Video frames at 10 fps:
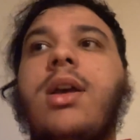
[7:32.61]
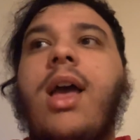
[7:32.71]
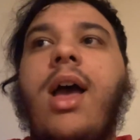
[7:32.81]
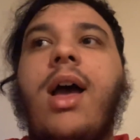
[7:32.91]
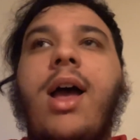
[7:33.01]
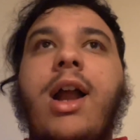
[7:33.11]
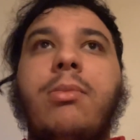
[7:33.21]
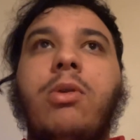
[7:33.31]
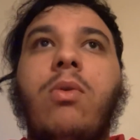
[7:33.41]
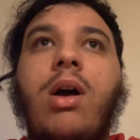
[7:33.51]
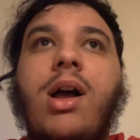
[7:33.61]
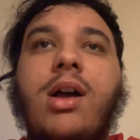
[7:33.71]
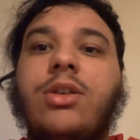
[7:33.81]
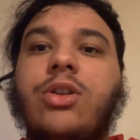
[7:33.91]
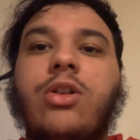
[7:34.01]
Harry Maguire,
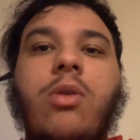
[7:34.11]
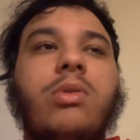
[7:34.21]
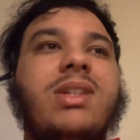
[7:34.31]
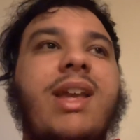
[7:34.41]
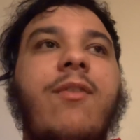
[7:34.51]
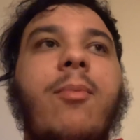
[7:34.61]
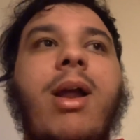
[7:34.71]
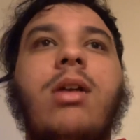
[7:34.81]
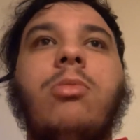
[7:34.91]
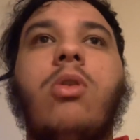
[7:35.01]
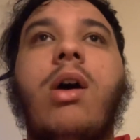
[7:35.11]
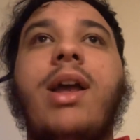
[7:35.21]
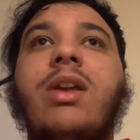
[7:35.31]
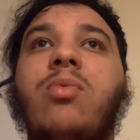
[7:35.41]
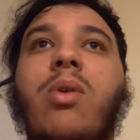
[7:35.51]
you know what to get from Harry Maguire.
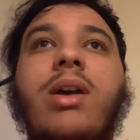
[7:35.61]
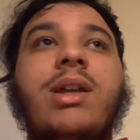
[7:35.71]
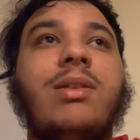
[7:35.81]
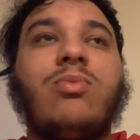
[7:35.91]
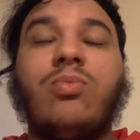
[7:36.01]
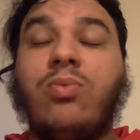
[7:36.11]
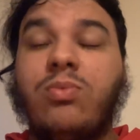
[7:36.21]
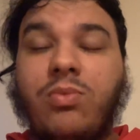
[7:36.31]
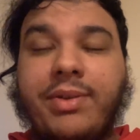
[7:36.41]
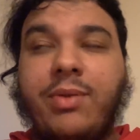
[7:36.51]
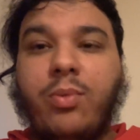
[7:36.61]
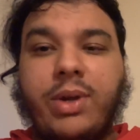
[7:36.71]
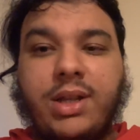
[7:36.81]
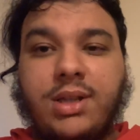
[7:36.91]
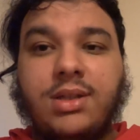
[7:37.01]
He
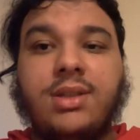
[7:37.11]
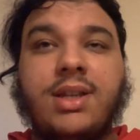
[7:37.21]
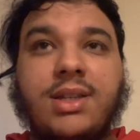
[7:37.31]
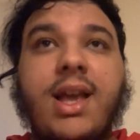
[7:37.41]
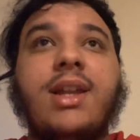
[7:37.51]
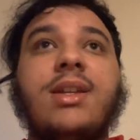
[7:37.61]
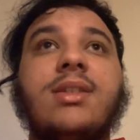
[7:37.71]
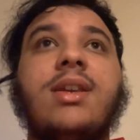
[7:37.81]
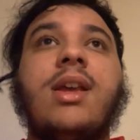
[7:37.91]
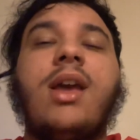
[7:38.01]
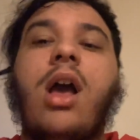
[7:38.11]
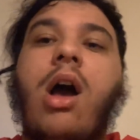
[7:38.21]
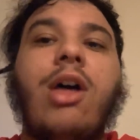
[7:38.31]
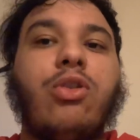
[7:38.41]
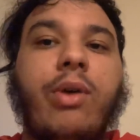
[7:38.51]
wins his headers.
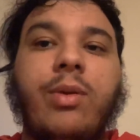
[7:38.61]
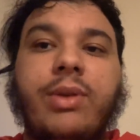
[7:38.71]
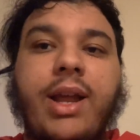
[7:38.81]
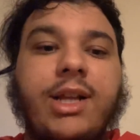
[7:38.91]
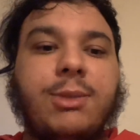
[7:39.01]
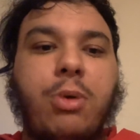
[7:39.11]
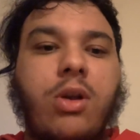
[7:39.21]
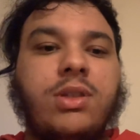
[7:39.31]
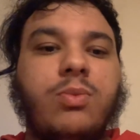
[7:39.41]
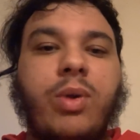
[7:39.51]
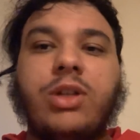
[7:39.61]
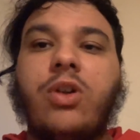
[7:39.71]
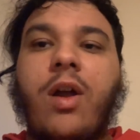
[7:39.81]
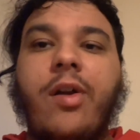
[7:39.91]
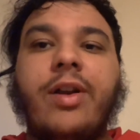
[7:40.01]
I thought he would get exposed when
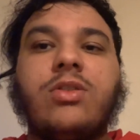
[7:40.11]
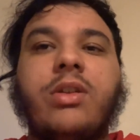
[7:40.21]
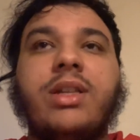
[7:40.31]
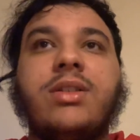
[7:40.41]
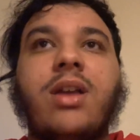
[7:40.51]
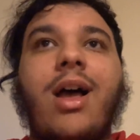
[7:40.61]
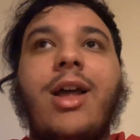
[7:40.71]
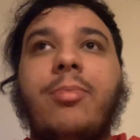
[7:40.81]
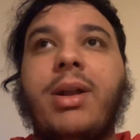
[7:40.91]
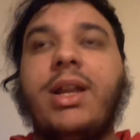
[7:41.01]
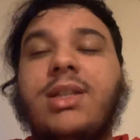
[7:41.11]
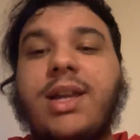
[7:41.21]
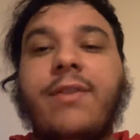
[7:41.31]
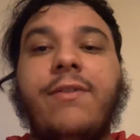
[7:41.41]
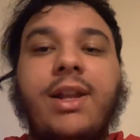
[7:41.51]
Traore is on his side, but he
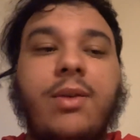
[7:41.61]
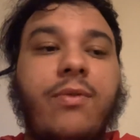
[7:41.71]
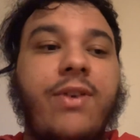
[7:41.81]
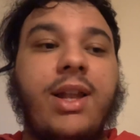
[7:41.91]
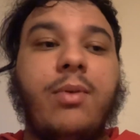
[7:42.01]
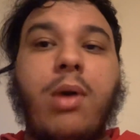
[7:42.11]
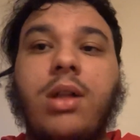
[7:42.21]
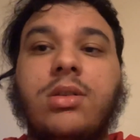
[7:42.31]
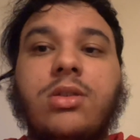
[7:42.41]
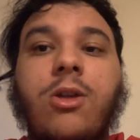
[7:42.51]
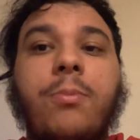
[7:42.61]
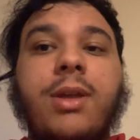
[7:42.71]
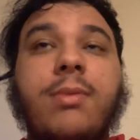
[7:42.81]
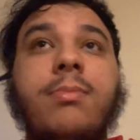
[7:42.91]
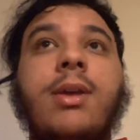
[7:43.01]
did fairly well to stop
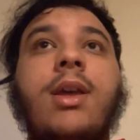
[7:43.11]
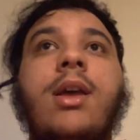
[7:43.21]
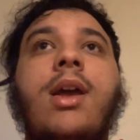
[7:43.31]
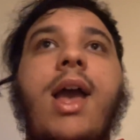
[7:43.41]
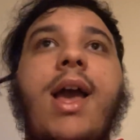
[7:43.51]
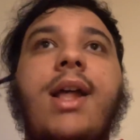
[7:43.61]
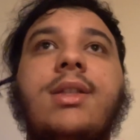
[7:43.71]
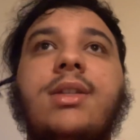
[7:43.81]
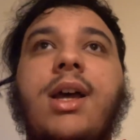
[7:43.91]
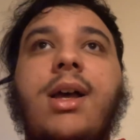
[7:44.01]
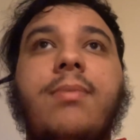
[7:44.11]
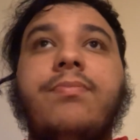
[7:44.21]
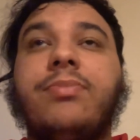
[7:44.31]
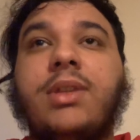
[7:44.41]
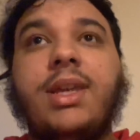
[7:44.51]
him. And
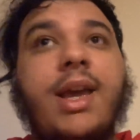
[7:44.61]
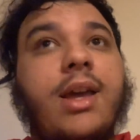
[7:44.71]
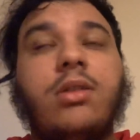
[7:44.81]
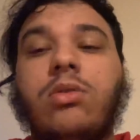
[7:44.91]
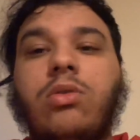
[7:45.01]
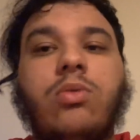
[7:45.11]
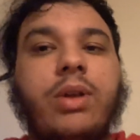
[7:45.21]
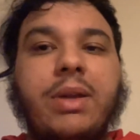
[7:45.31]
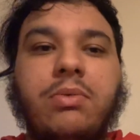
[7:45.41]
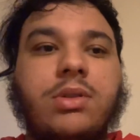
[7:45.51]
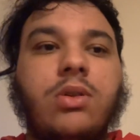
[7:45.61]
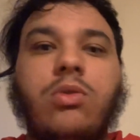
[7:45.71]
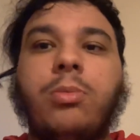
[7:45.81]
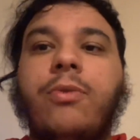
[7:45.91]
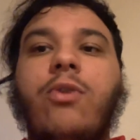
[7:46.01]
look, it was a
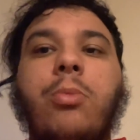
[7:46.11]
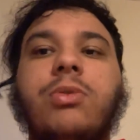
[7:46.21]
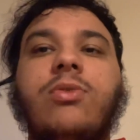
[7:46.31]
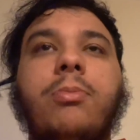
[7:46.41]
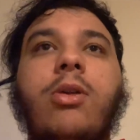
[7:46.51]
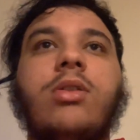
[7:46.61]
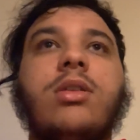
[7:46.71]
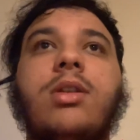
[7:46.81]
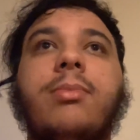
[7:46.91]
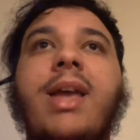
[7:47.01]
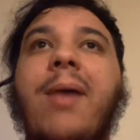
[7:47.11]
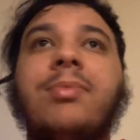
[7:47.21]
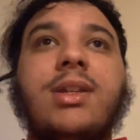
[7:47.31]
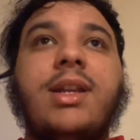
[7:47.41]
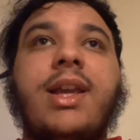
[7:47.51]
good performance from both of them.
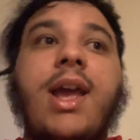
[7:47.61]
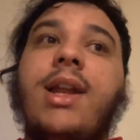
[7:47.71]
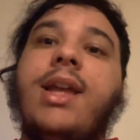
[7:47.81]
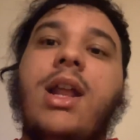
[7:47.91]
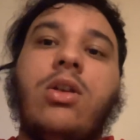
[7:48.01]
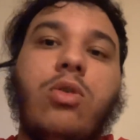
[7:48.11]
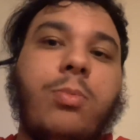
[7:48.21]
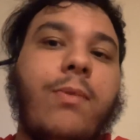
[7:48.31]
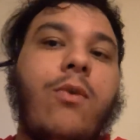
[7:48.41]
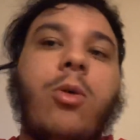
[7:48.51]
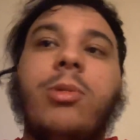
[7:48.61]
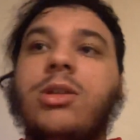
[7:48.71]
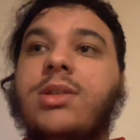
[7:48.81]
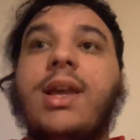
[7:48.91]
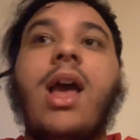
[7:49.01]
Captain, again, he had a good
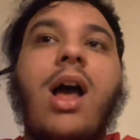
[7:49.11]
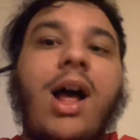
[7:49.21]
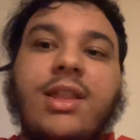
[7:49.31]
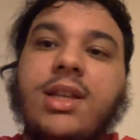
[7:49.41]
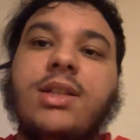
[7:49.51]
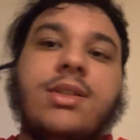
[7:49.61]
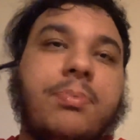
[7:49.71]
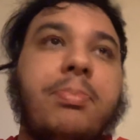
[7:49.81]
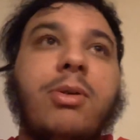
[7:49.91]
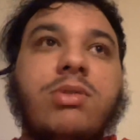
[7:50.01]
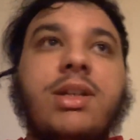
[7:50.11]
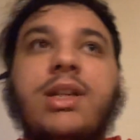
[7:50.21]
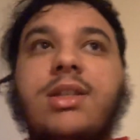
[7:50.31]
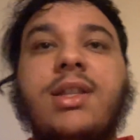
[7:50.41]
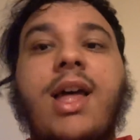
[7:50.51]
performance. I think he's building
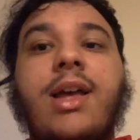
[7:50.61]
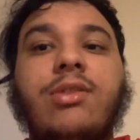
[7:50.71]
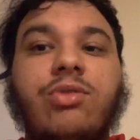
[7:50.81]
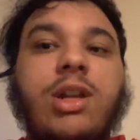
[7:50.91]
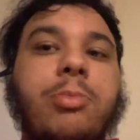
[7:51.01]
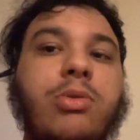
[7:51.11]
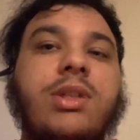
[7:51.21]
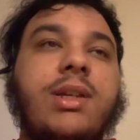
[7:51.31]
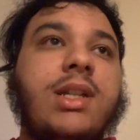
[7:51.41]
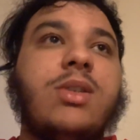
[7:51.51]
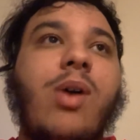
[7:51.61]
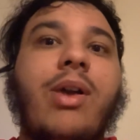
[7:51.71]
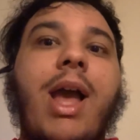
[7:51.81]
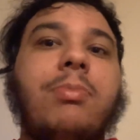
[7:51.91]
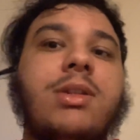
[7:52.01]
into that. He's really building into our
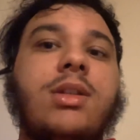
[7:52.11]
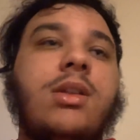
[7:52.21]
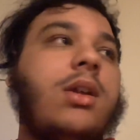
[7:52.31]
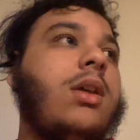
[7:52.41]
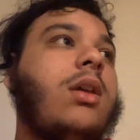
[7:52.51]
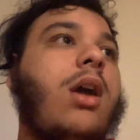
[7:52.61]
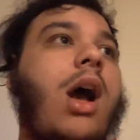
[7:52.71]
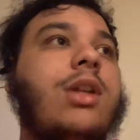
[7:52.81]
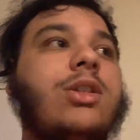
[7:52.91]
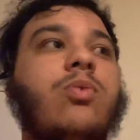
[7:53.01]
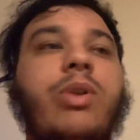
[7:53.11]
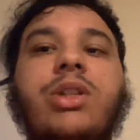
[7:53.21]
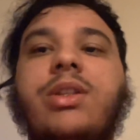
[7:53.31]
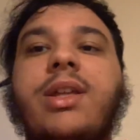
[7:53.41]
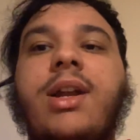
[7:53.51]
captain. I just
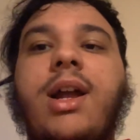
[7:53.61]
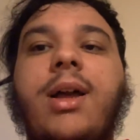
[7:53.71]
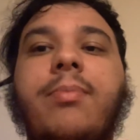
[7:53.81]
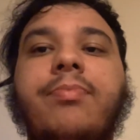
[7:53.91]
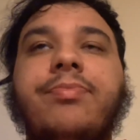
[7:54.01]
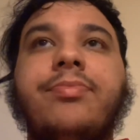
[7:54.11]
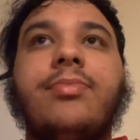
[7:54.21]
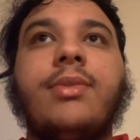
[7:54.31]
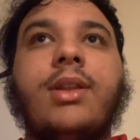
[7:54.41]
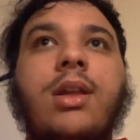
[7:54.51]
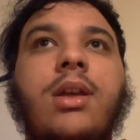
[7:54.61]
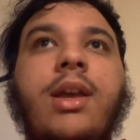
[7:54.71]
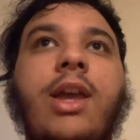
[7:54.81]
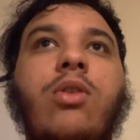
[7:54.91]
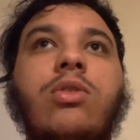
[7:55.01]
wish that
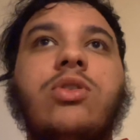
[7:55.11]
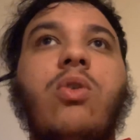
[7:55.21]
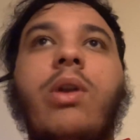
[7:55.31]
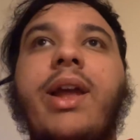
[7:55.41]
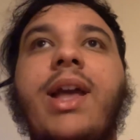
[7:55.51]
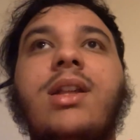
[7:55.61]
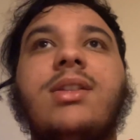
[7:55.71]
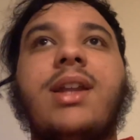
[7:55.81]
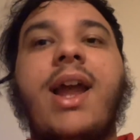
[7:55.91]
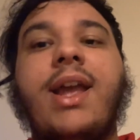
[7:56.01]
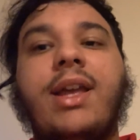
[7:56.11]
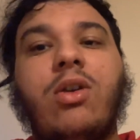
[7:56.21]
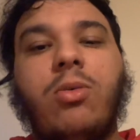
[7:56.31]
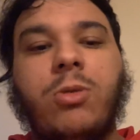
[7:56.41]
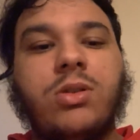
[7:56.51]
he could have scored a header today. He
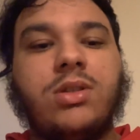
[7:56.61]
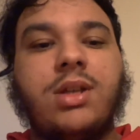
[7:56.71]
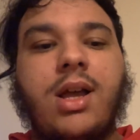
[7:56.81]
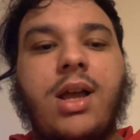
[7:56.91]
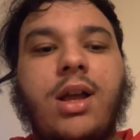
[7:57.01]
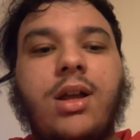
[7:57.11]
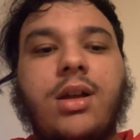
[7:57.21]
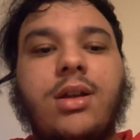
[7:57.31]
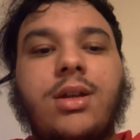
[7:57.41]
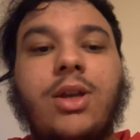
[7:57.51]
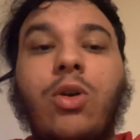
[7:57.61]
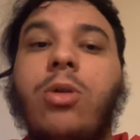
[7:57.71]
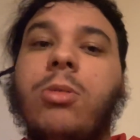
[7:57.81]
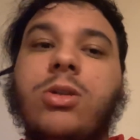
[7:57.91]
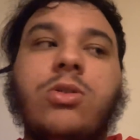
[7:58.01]
almost got
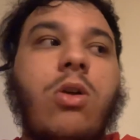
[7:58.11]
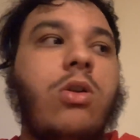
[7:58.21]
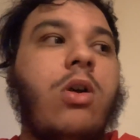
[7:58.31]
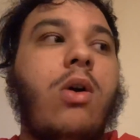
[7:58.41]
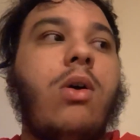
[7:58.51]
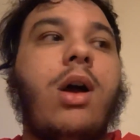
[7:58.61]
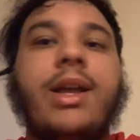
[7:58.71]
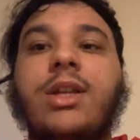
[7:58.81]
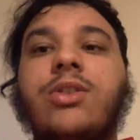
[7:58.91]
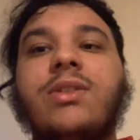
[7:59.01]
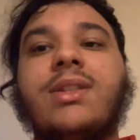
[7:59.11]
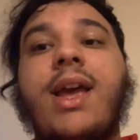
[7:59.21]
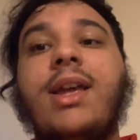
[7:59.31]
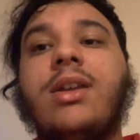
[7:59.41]
a goal, I guess you could say.